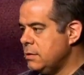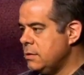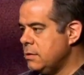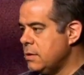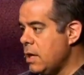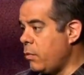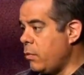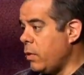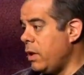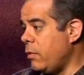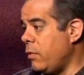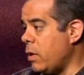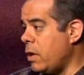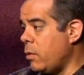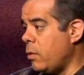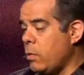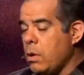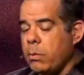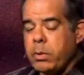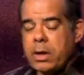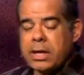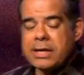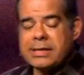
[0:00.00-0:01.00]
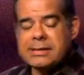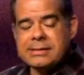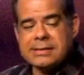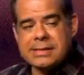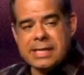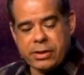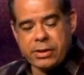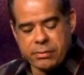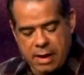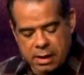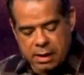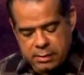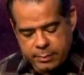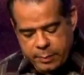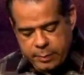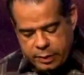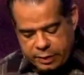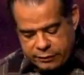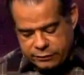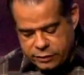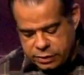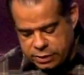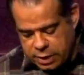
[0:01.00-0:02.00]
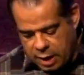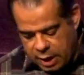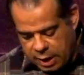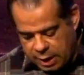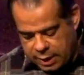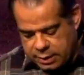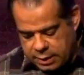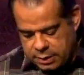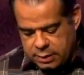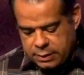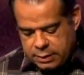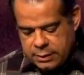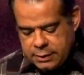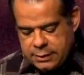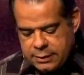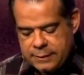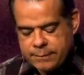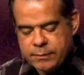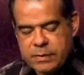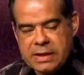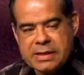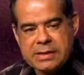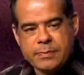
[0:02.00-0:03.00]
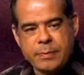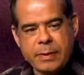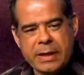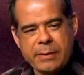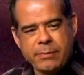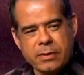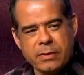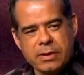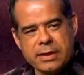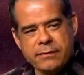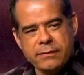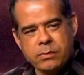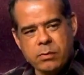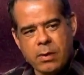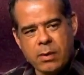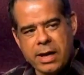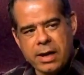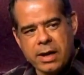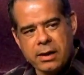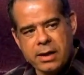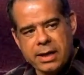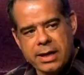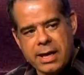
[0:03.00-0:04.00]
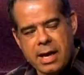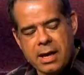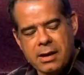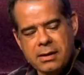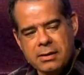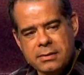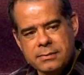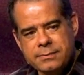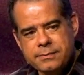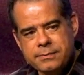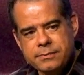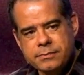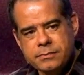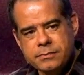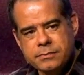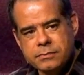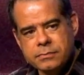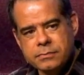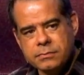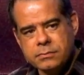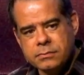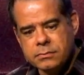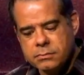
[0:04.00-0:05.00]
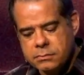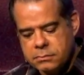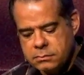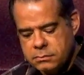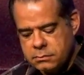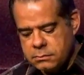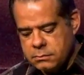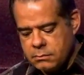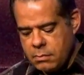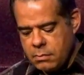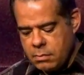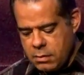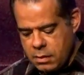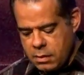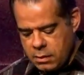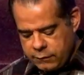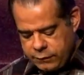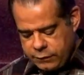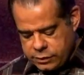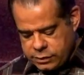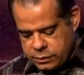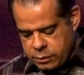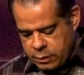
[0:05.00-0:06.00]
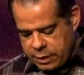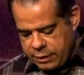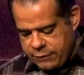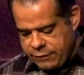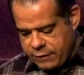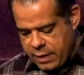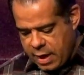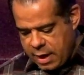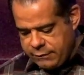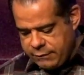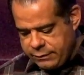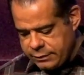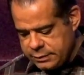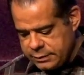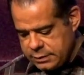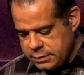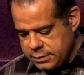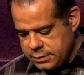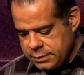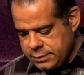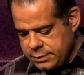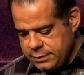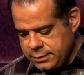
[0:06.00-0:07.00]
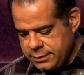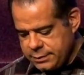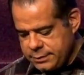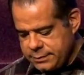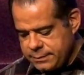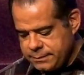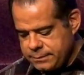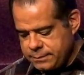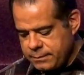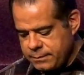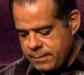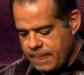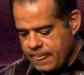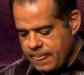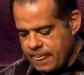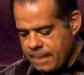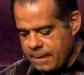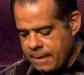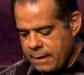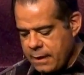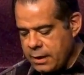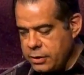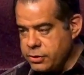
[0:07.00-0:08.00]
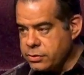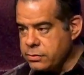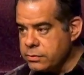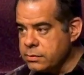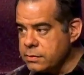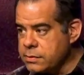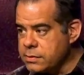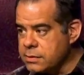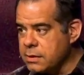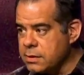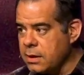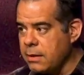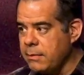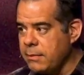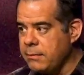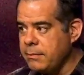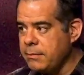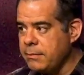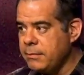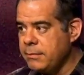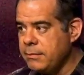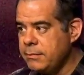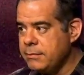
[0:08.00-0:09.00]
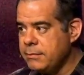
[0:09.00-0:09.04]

and really what, what we're going to see throughout the book of John. These people lived where again? Verse 25 in Jerusalem.